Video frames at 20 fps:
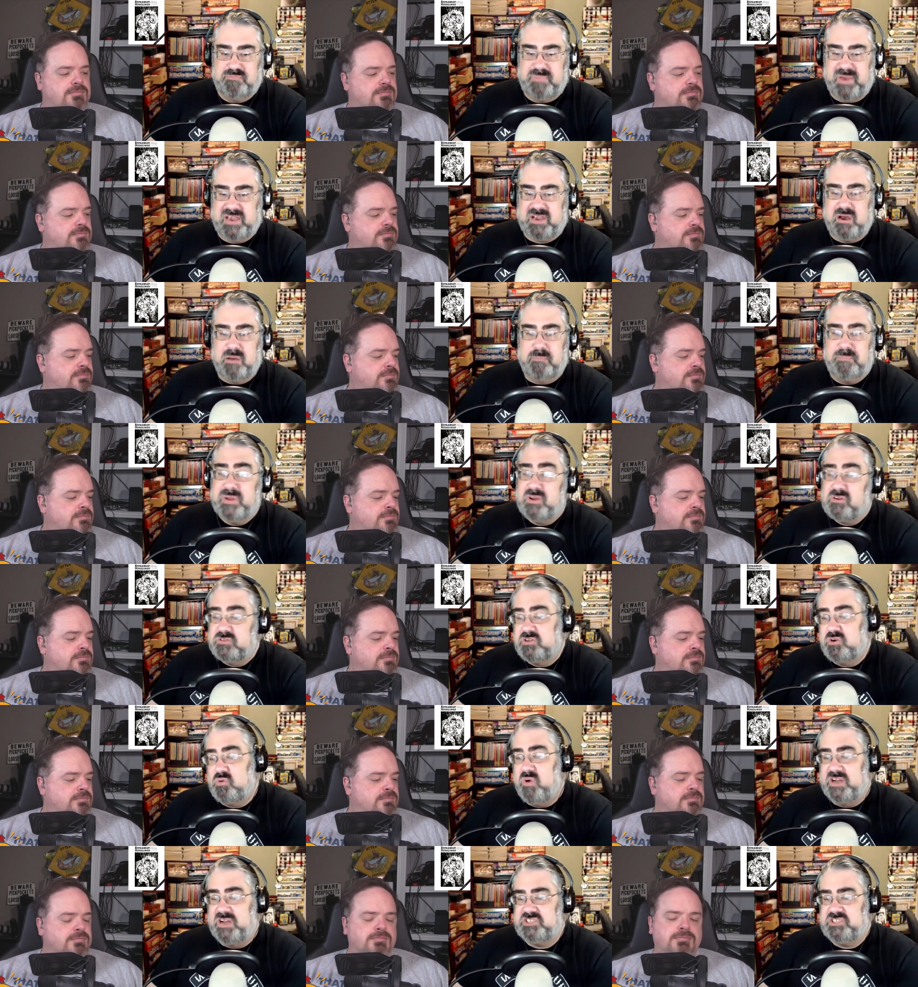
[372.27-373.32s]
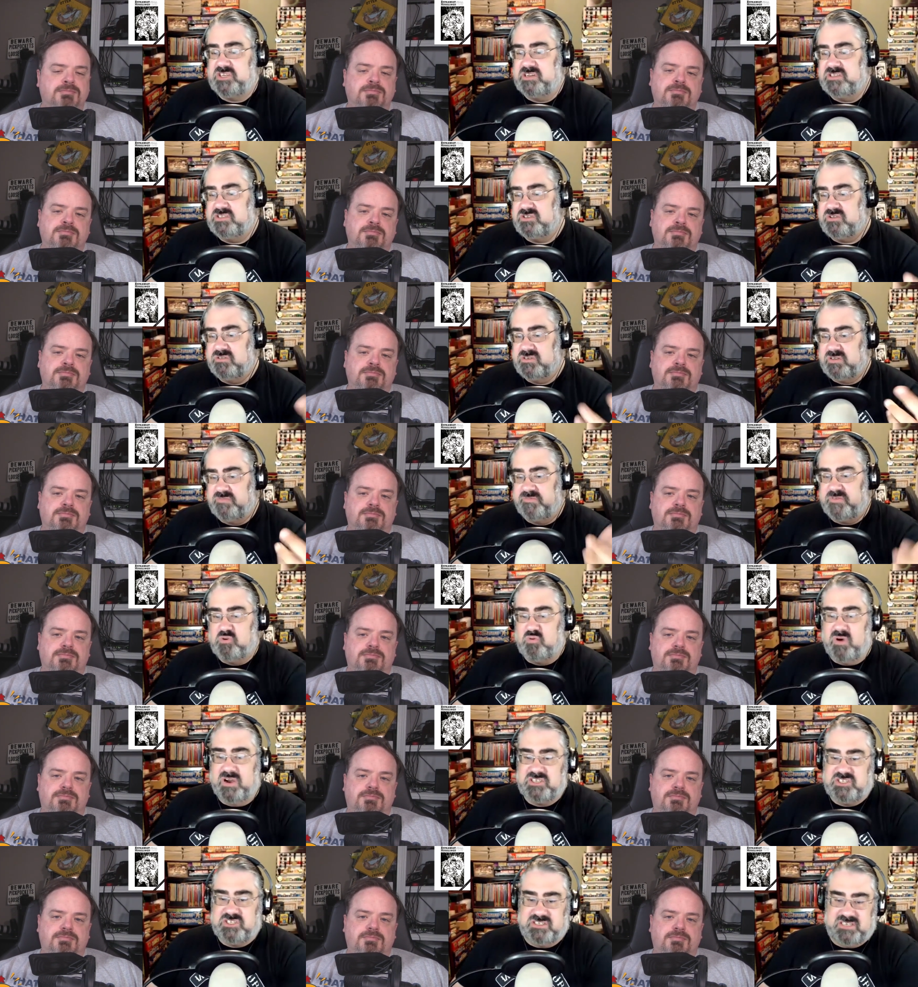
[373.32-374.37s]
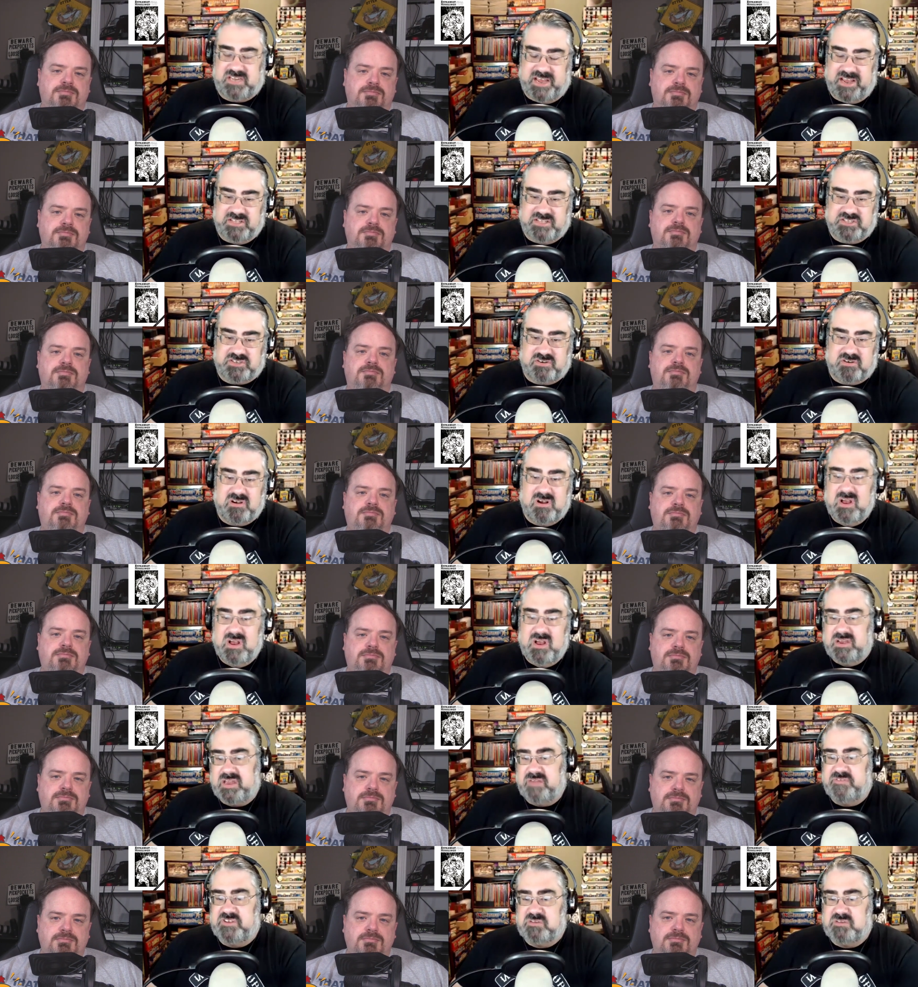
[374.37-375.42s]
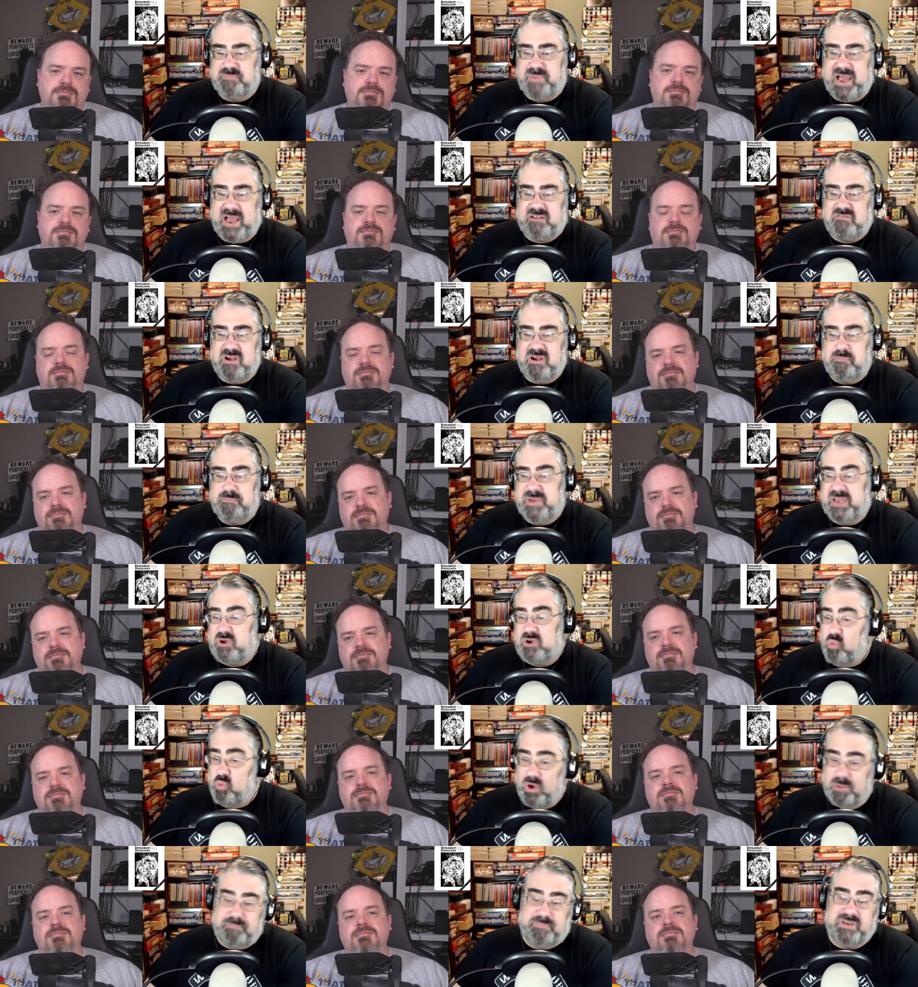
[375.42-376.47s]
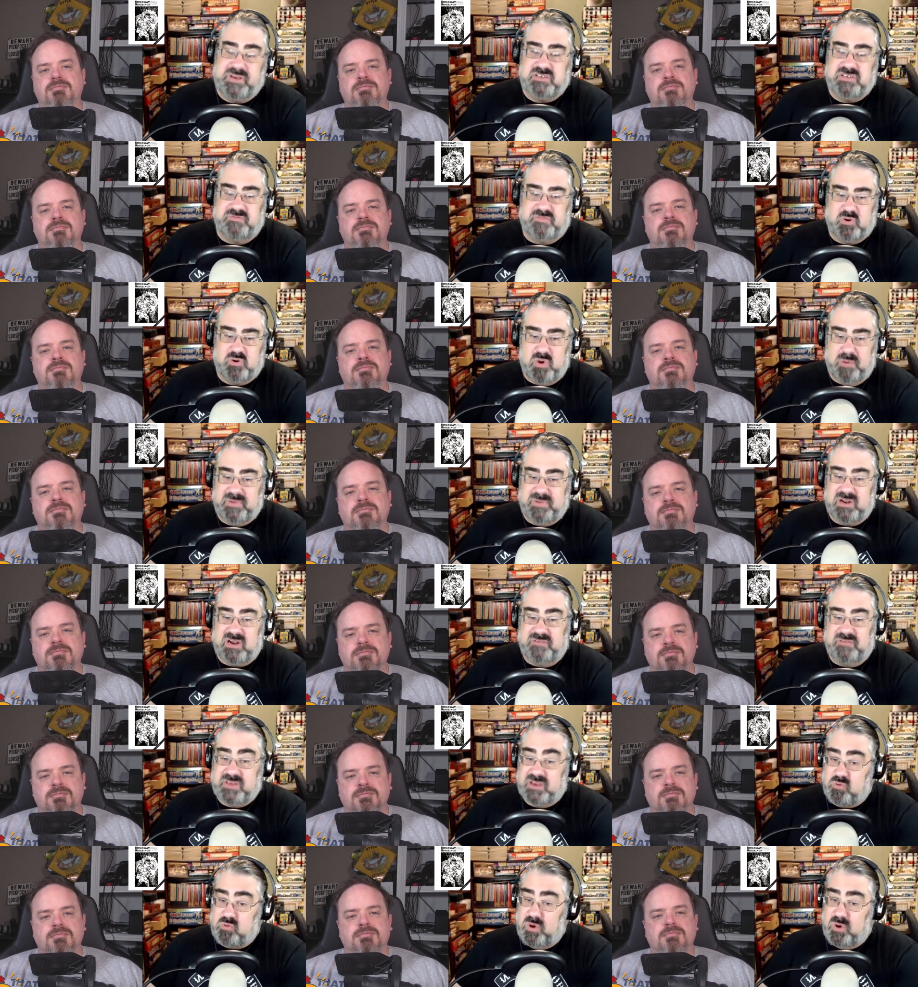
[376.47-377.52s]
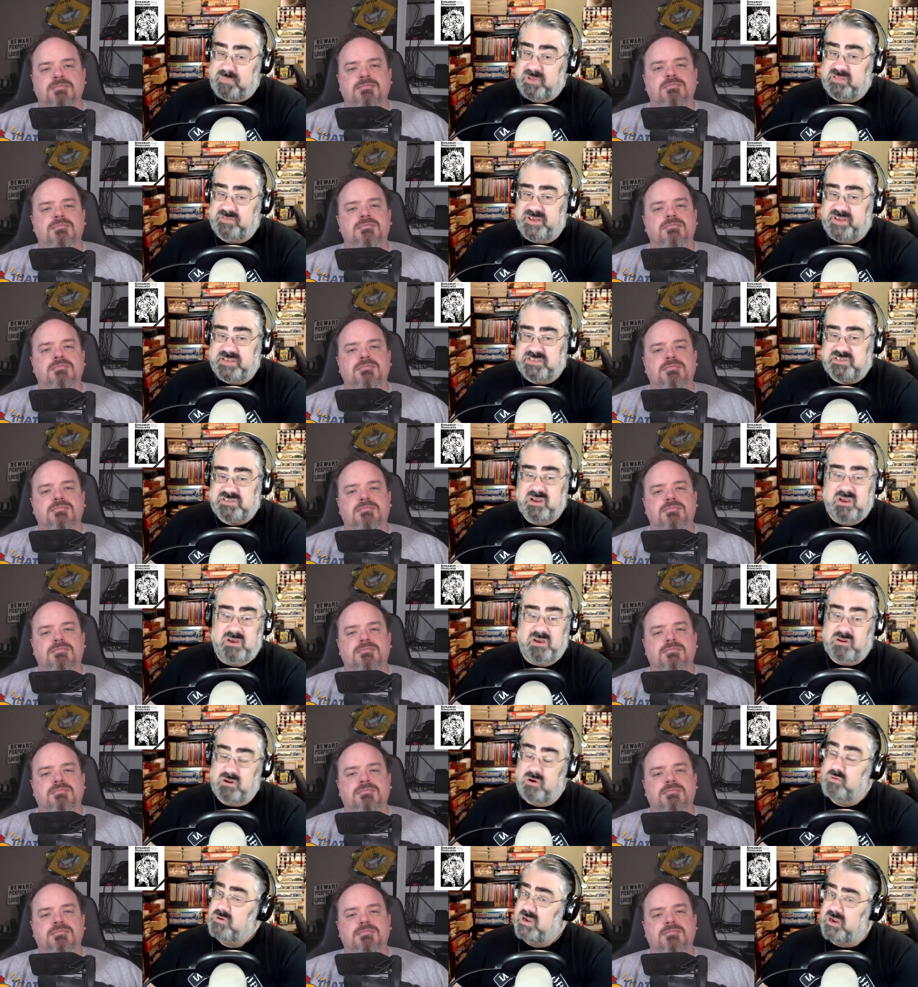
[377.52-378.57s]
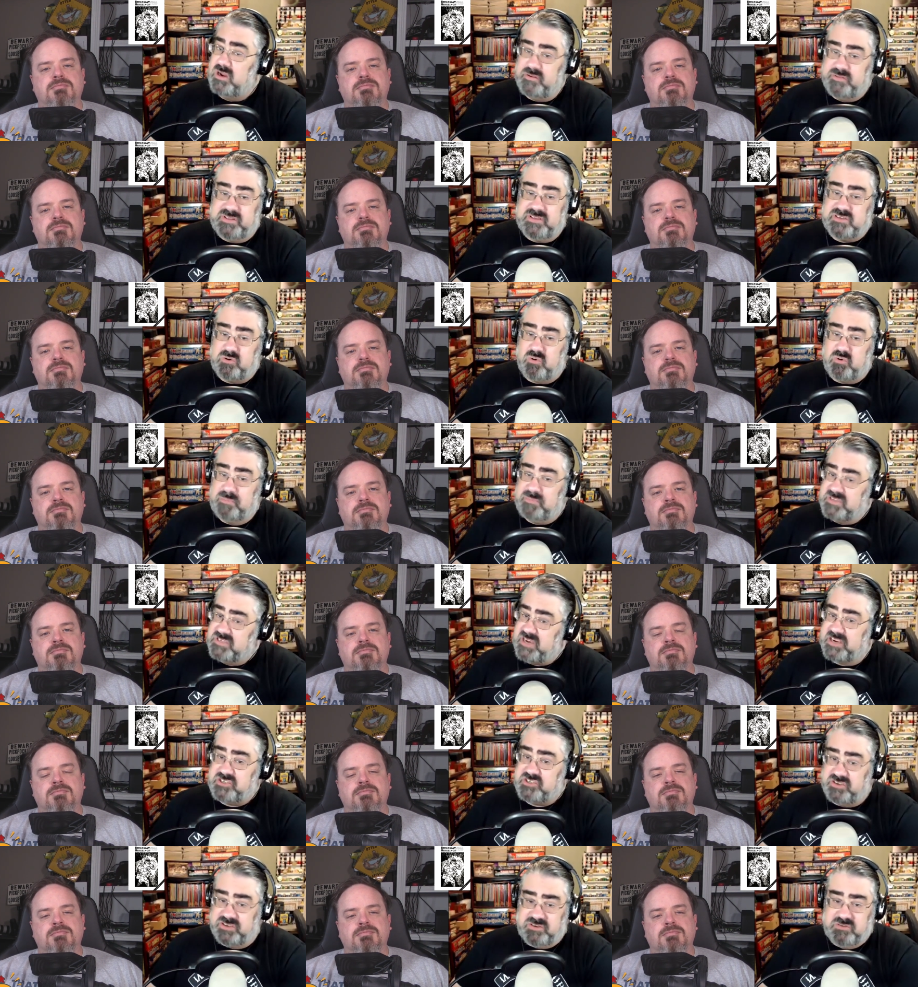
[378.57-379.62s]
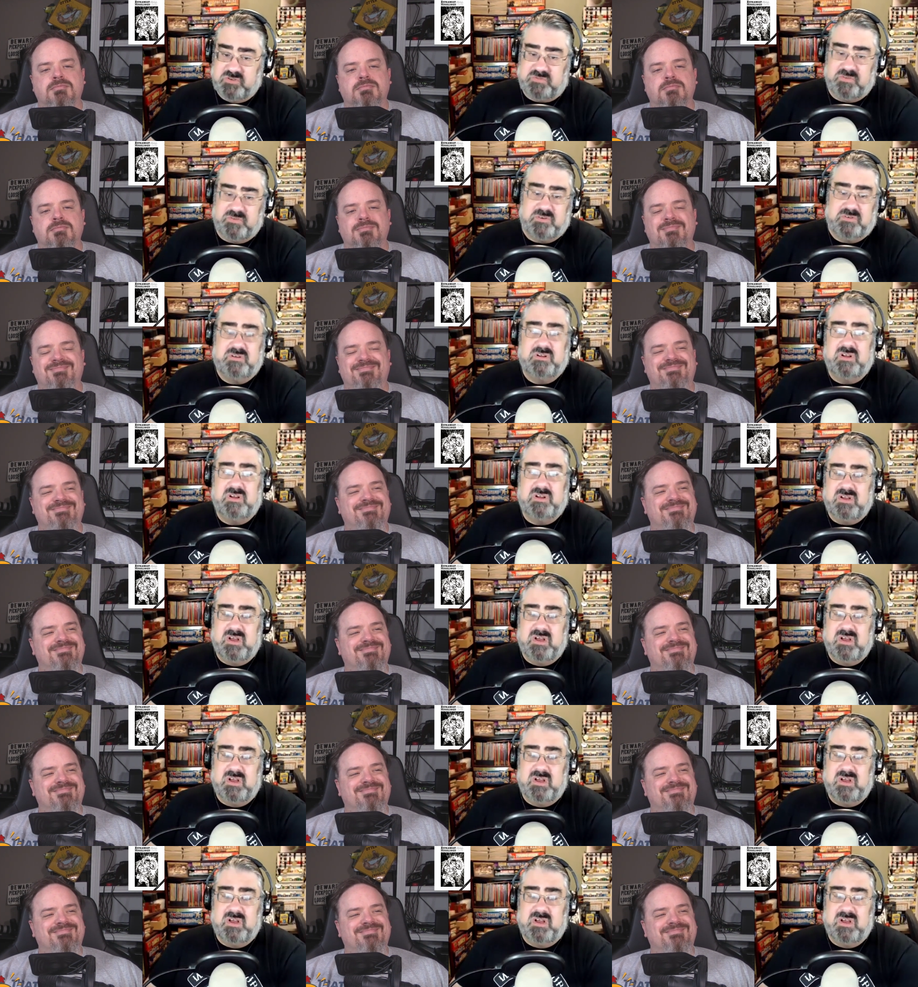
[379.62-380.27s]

Speaker 1: Pick a build question. So there's a few questions to answer. Give you some background. Pick one piece of equipment off the equipment list. Note none of this equipment's actually useful.